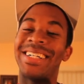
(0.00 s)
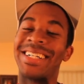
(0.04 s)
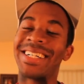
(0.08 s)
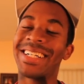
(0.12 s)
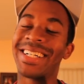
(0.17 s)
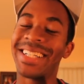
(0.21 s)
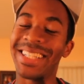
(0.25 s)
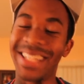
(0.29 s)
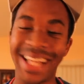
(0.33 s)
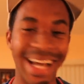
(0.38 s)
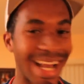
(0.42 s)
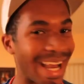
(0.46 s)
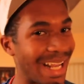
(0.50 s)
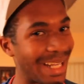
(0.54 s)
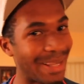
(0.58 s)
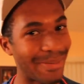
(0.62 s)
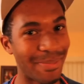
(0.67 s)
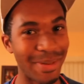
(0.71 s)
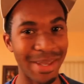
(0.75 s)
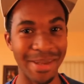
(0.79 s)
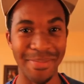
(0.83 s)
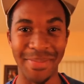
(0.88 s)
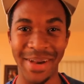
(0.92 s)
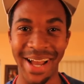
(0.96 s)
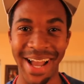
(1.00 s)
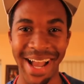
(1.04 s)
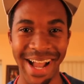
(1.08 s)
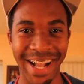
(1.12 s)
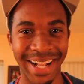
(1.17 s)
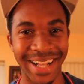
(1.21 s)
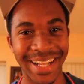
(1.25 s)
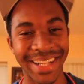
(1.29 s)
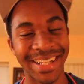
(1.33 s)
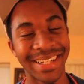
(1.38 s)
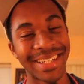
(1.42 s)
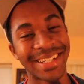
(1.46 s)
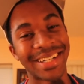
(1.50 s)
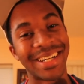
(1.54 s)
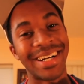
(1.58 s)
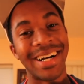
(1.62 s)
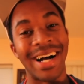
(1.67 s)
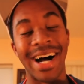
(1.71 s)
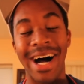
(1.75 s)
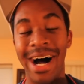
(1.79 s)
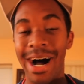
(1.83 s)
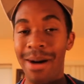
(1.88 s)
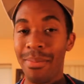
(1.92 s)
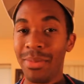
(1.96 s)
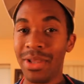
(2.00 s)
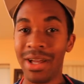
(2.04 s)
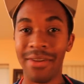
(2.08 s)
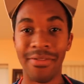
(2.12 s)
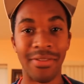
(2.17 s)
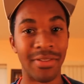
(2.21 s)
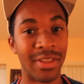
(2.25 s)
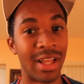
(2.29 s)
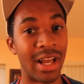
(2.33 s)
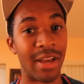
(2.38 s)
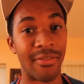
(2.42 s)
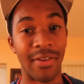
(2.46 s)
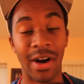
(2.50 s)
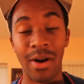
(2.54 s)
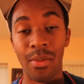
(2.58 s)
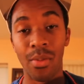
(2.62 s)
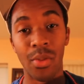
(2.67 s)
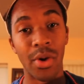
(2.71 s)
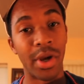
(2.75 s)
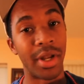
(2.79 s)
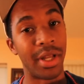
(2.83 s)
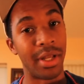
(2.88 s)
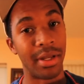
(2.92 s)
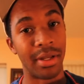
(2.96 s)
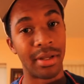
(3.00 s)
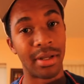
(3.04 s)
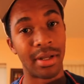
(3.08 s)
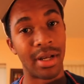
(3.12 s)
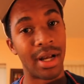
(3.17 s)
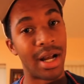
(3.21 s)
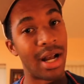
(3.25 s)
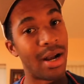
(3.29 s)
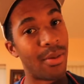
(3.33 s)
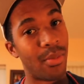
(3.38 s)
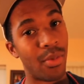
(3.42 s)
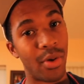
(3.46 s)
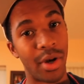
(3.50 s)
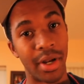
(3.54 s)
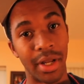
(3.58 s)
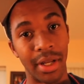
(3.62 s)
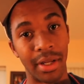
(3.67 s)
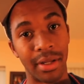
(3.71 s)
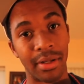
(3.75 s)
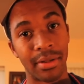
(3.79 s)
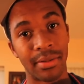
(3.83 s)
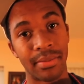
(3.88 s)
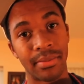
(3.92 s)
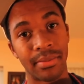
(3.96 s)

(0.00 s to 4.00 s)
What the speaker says: Glad to be back. I'm loving life. I'm winning.